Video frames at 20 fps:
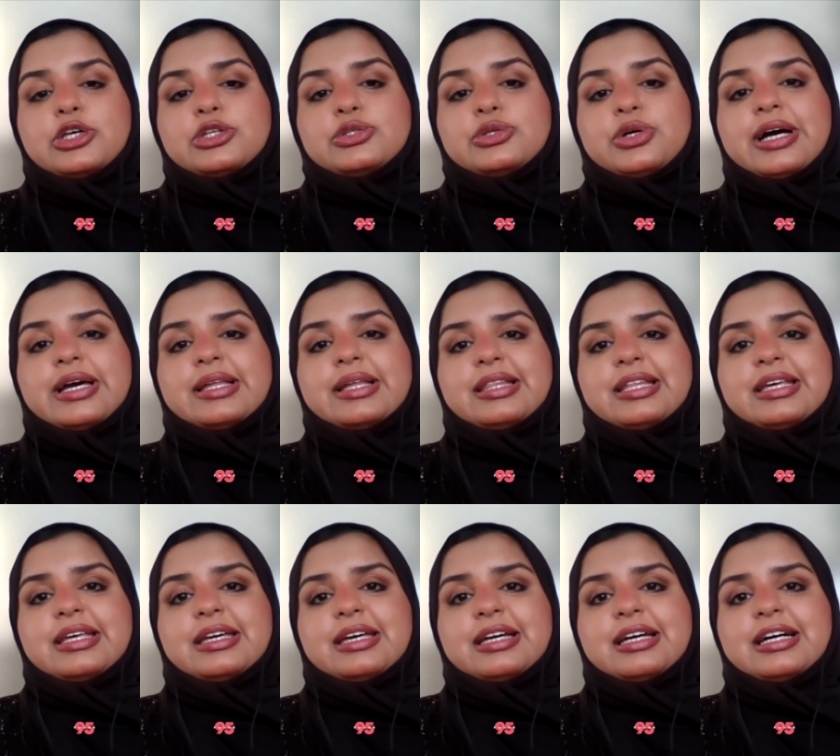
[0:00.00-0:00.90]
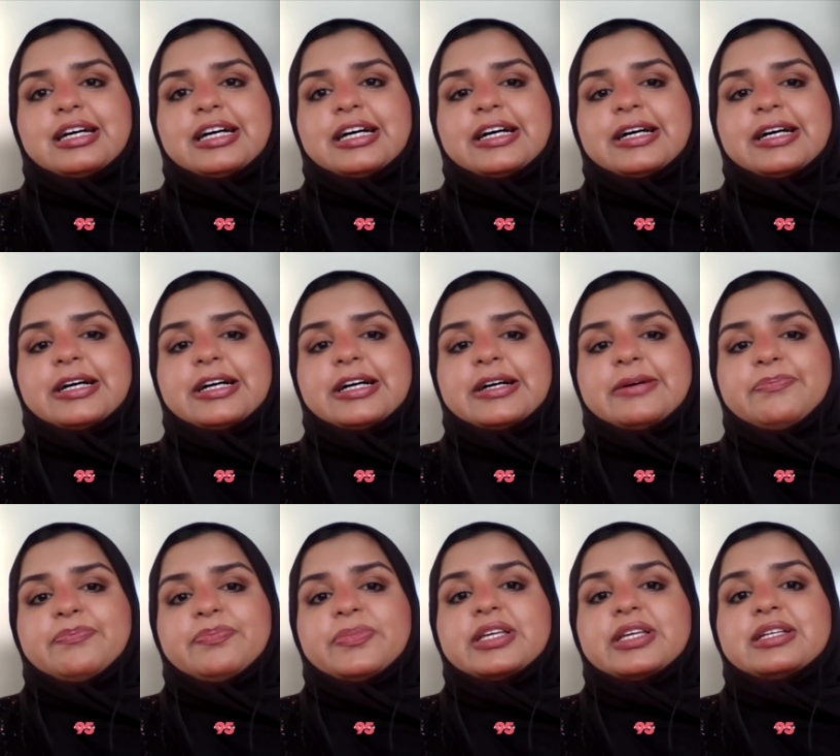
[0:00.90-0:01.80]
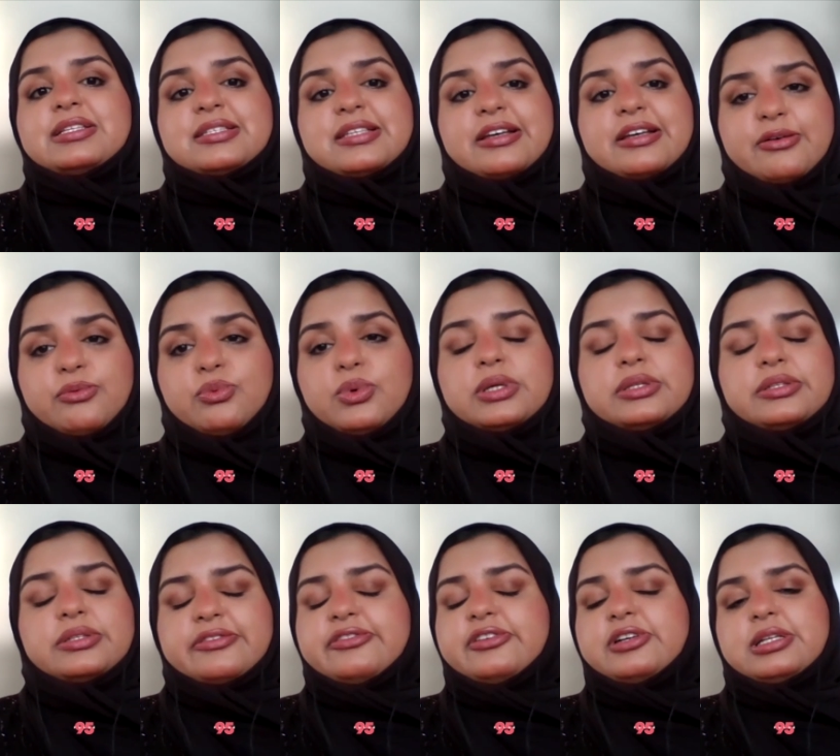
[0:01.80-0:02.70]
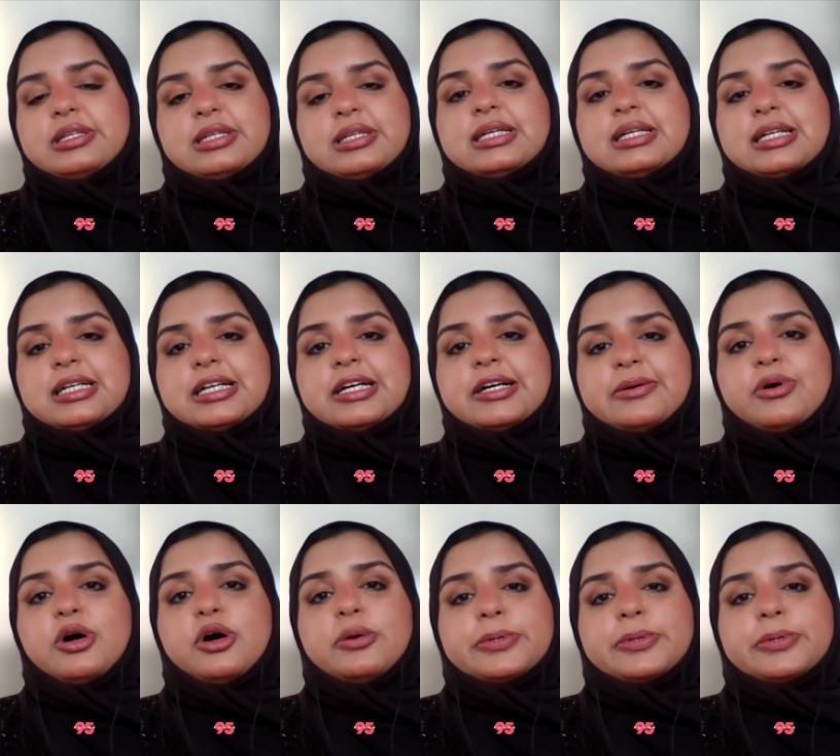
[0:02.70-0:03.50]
So I think uh, it's a wonderful uh,